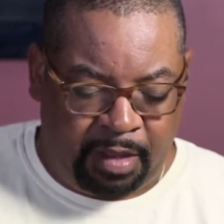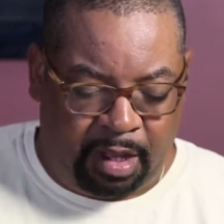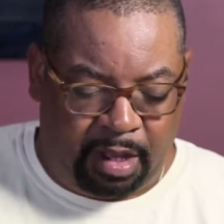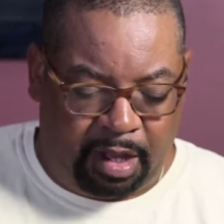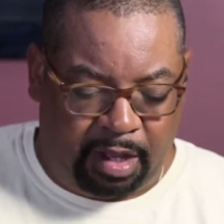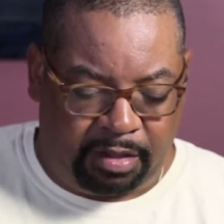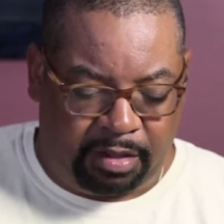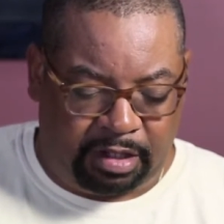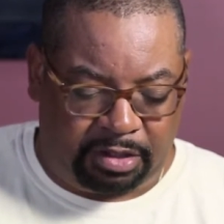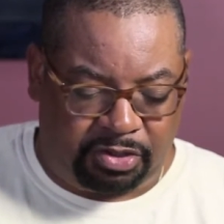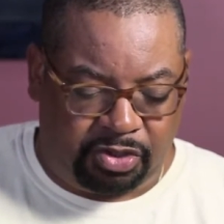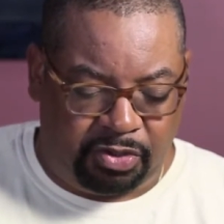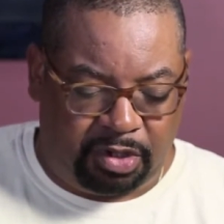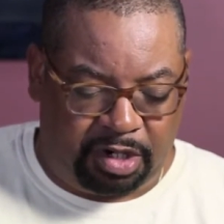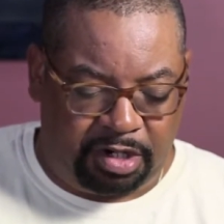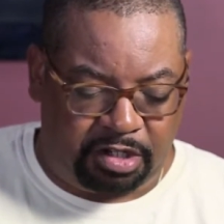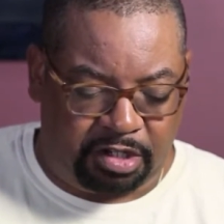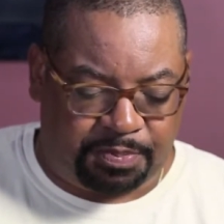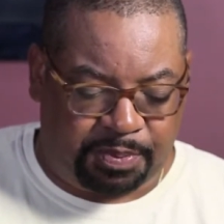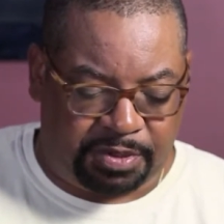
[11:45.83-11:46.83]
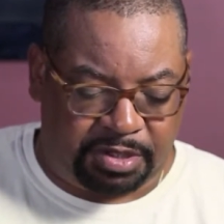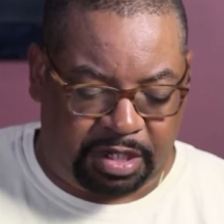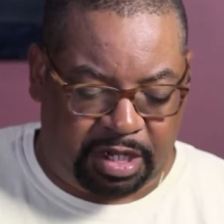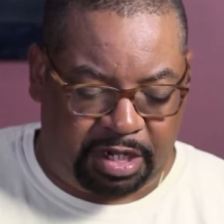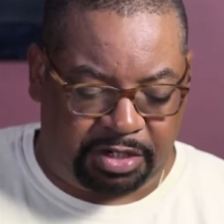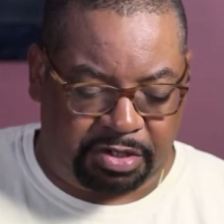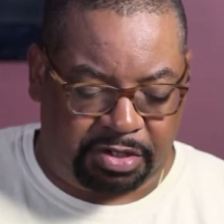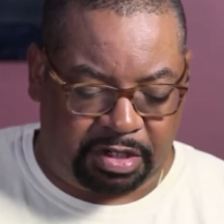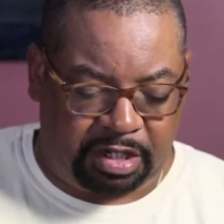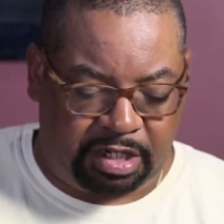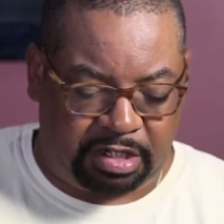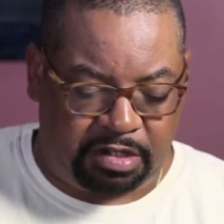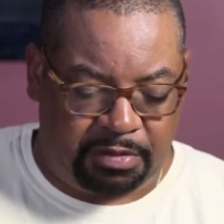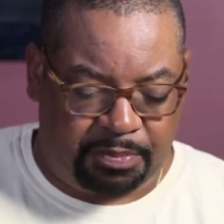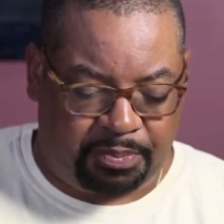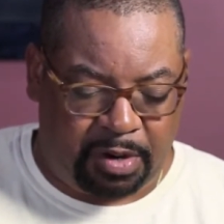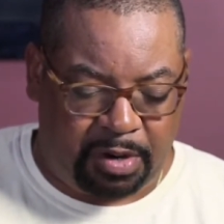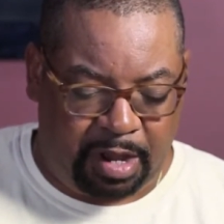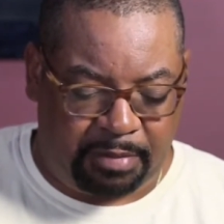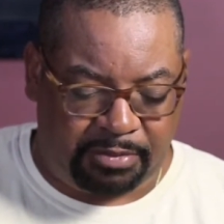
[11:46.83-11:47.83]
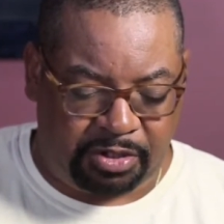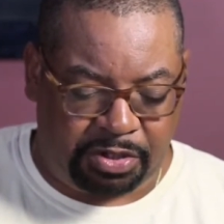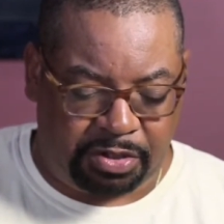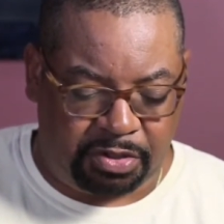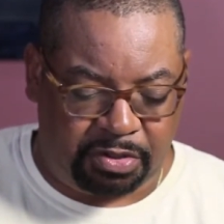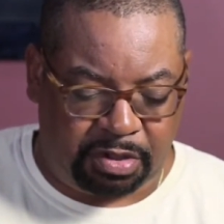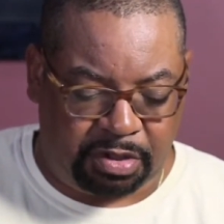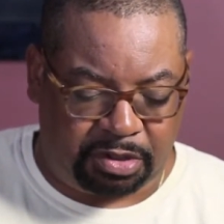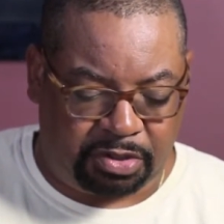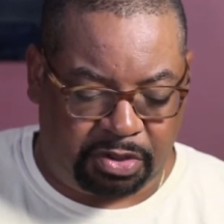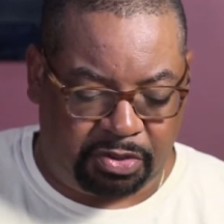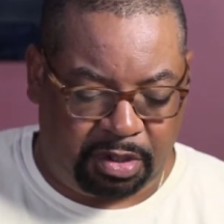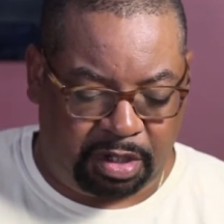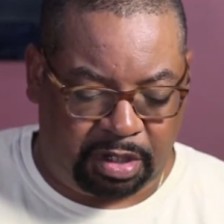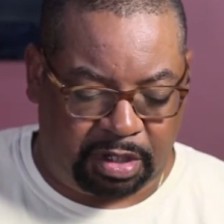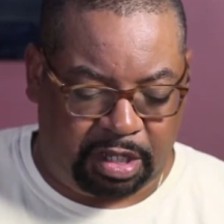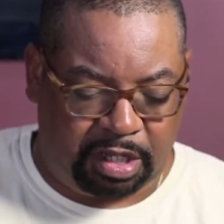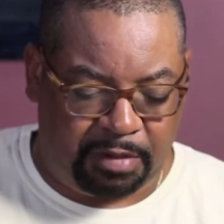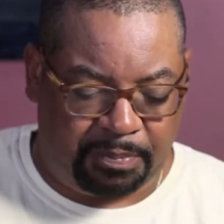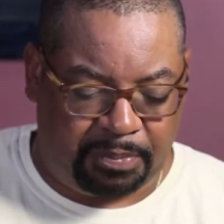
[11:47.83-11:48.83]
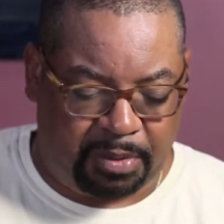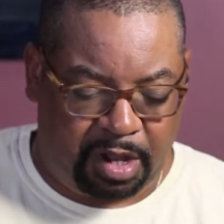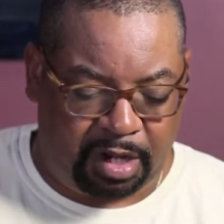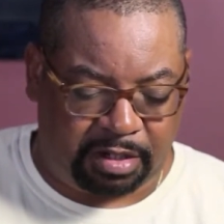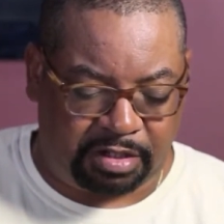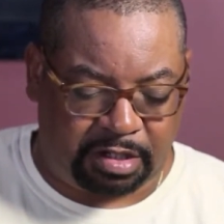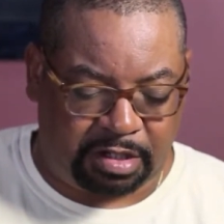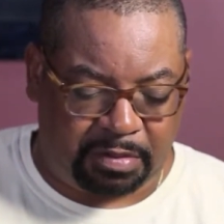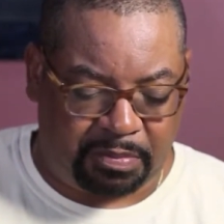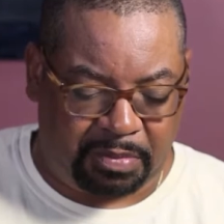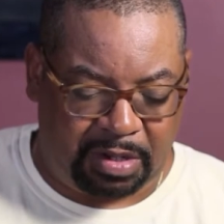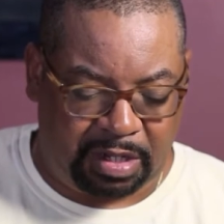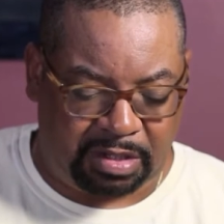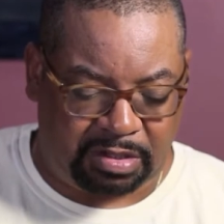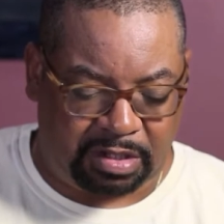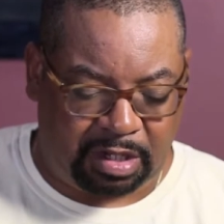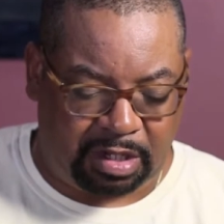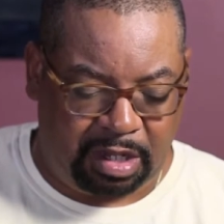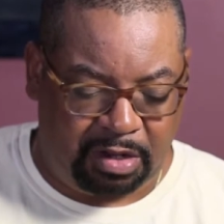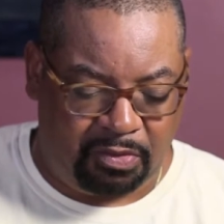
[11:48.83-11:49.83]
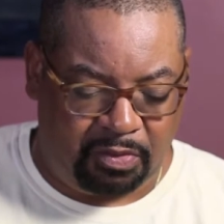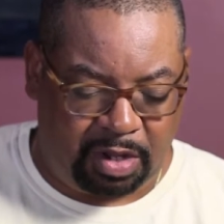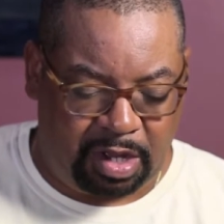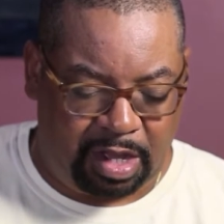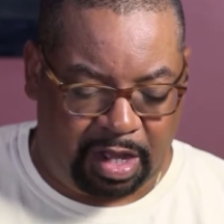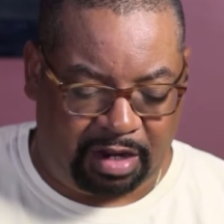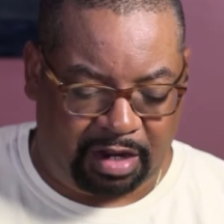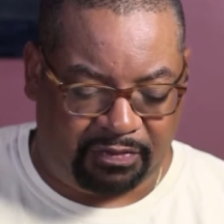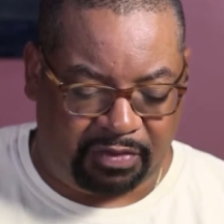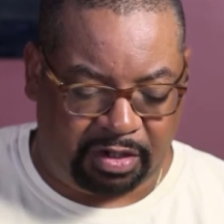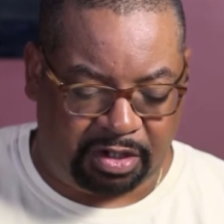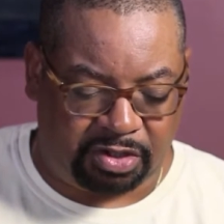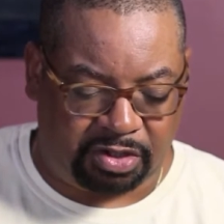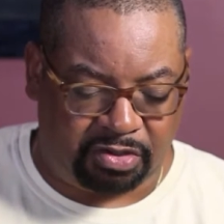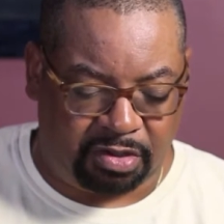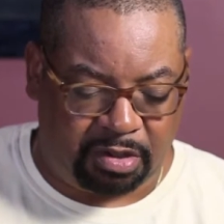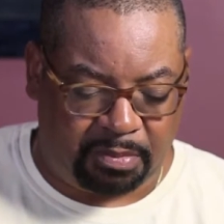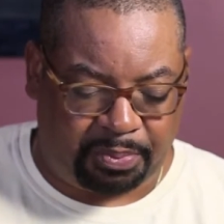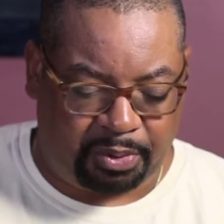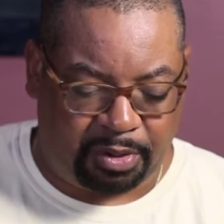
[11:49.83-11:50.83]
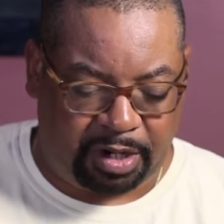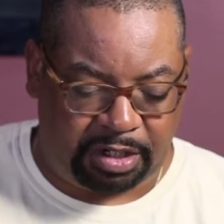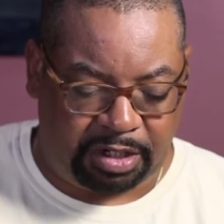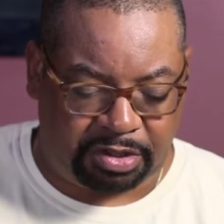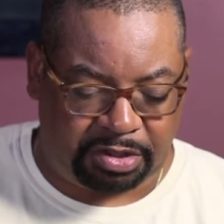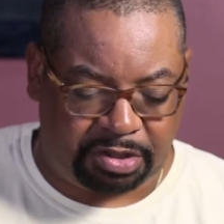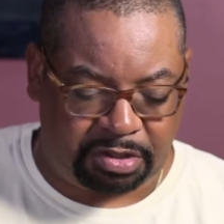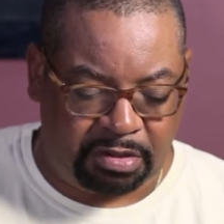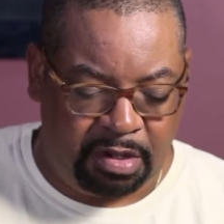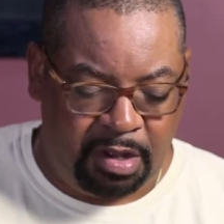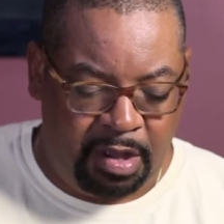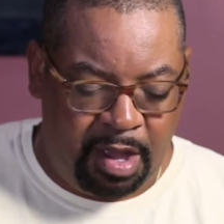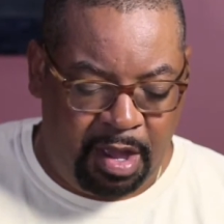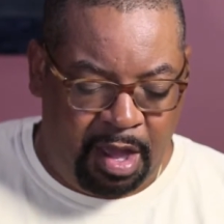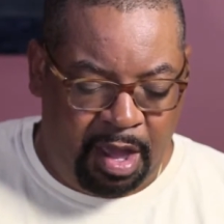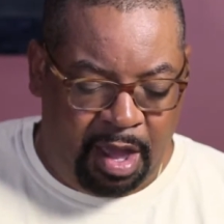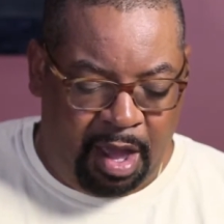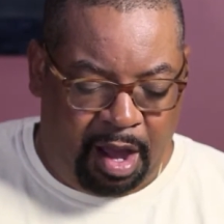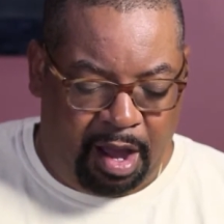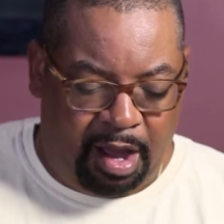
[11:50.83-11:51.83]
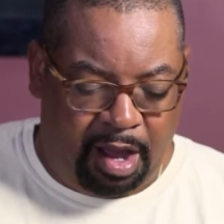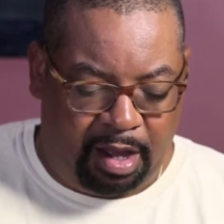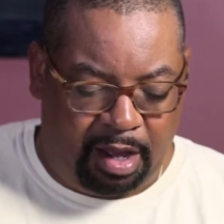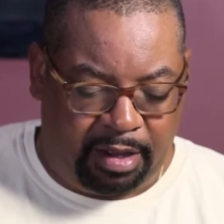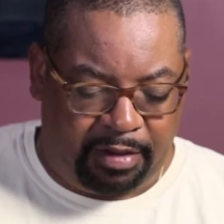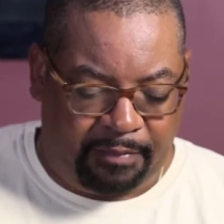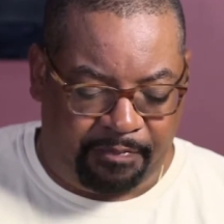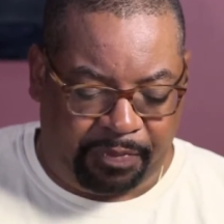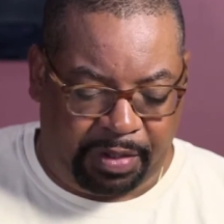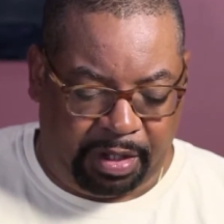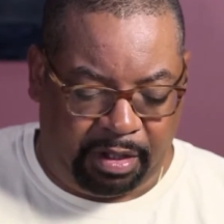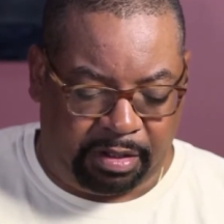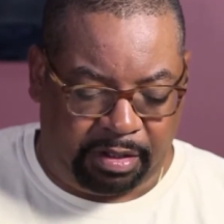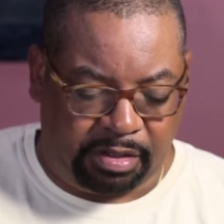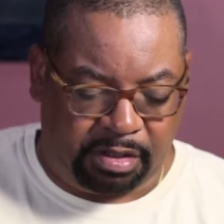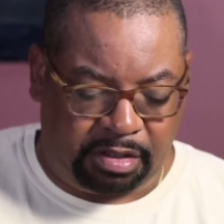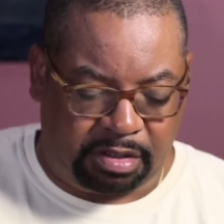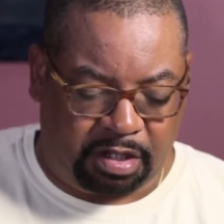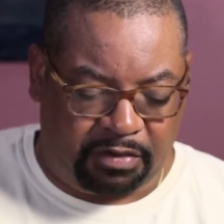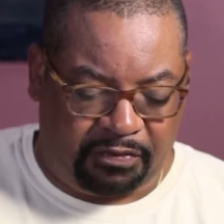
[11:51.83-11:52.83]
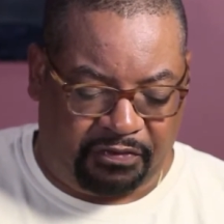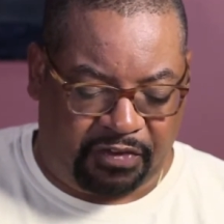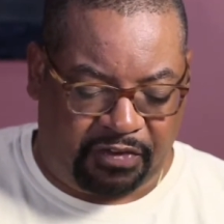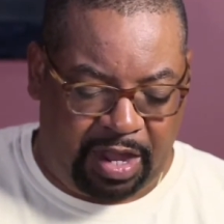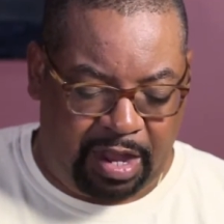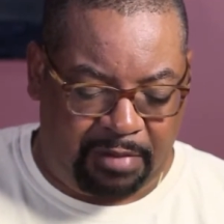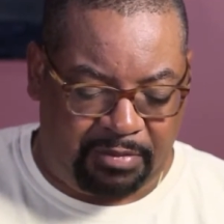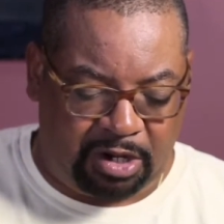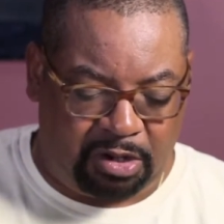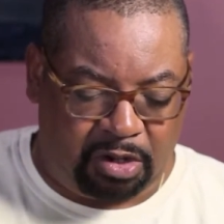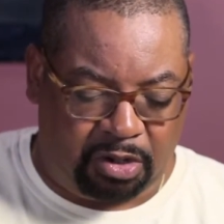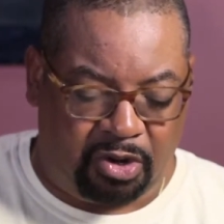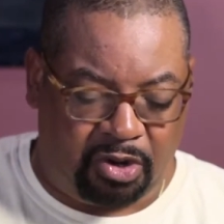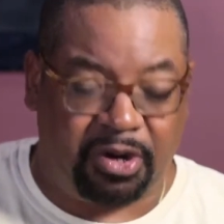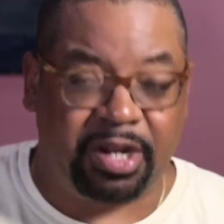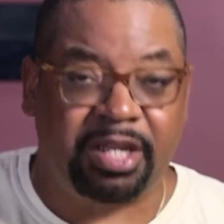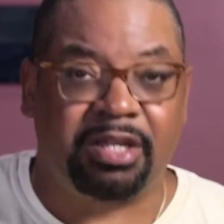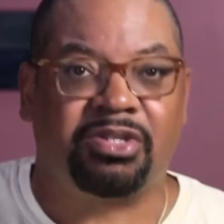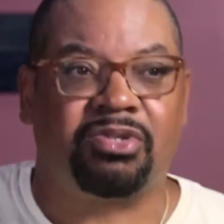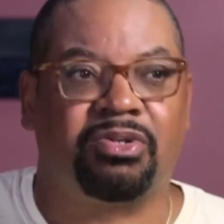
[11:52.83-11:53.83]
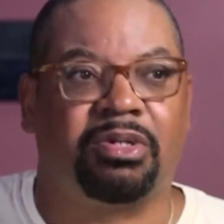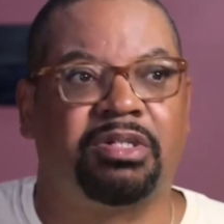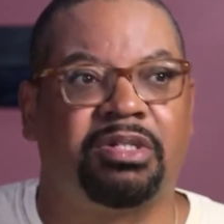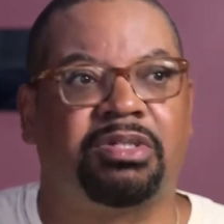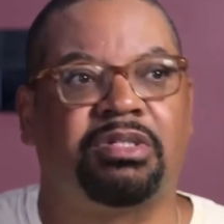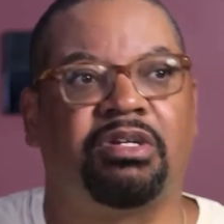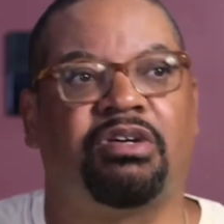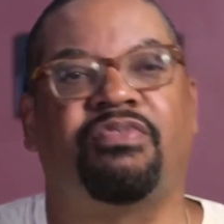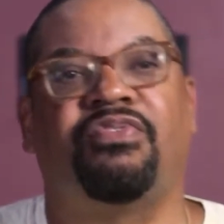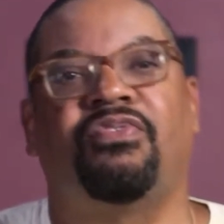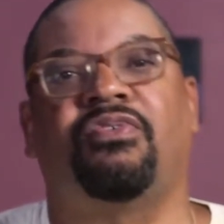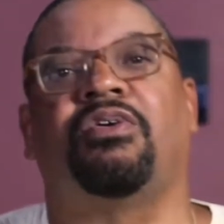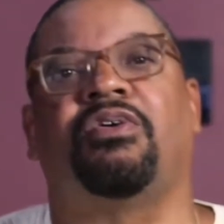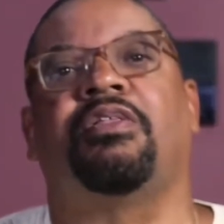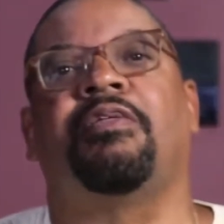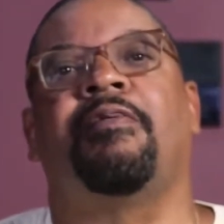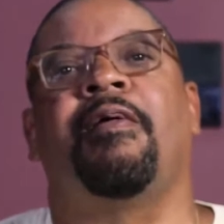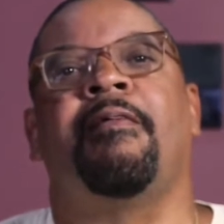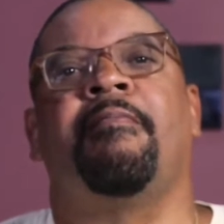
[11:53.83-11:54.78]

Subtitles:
that you are his possession, as he promised you, that you are to keep all his commands, that he will elevate you and praise you to fame and glory, and so on and so forth.